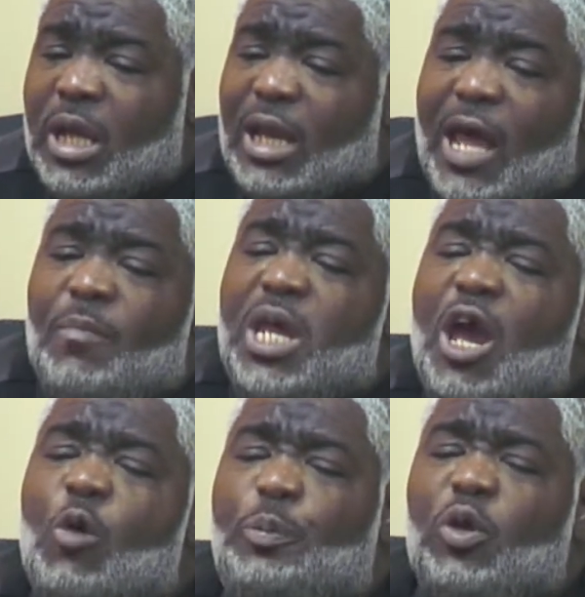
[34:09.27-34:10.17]
Let me
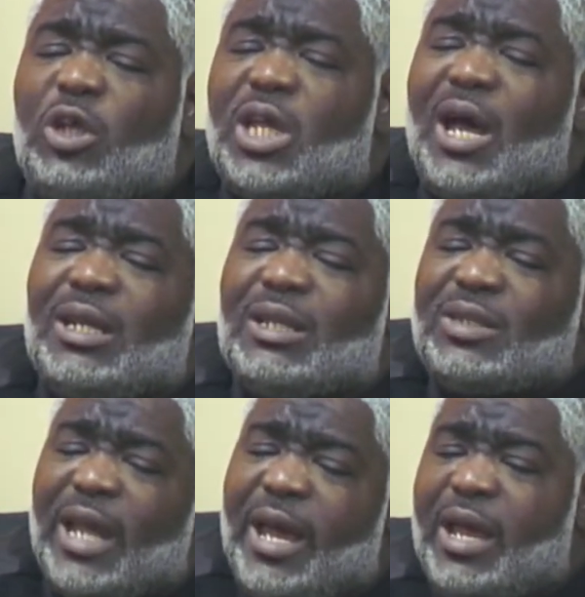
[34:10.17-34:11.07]
help you to
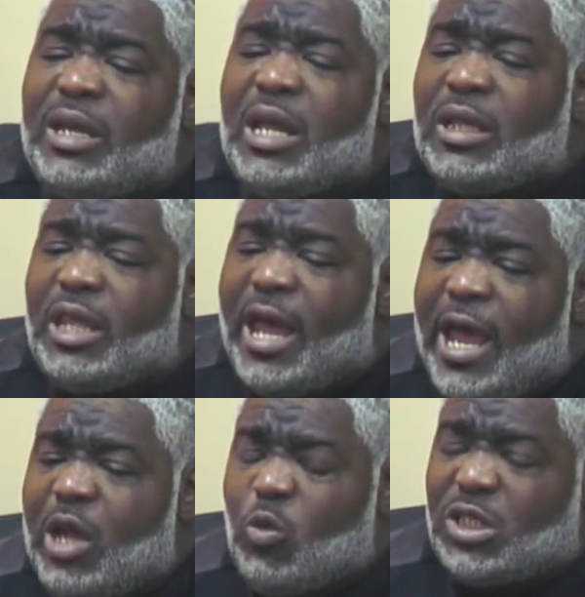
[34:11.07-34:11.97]
understand the
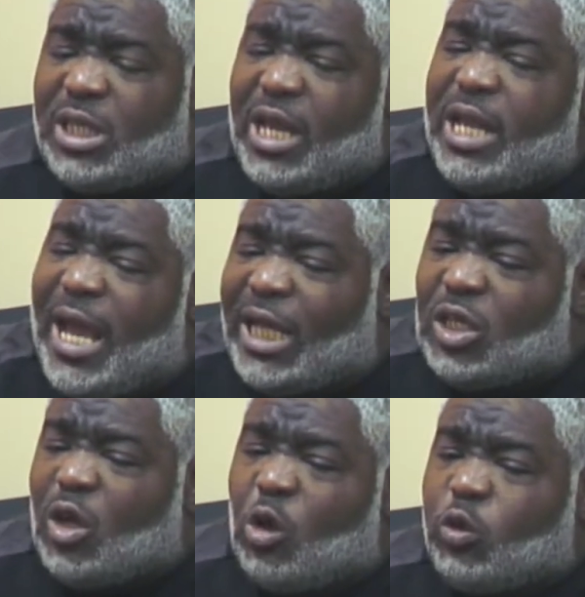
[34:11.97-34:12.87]
anguish that he had to
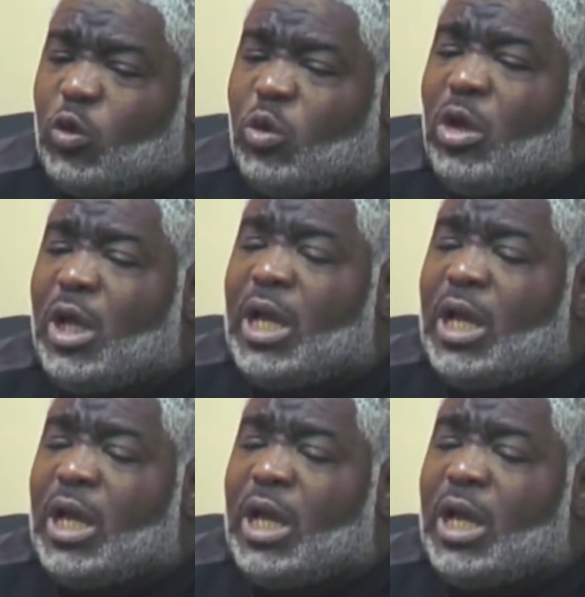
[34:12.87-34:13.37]
go through.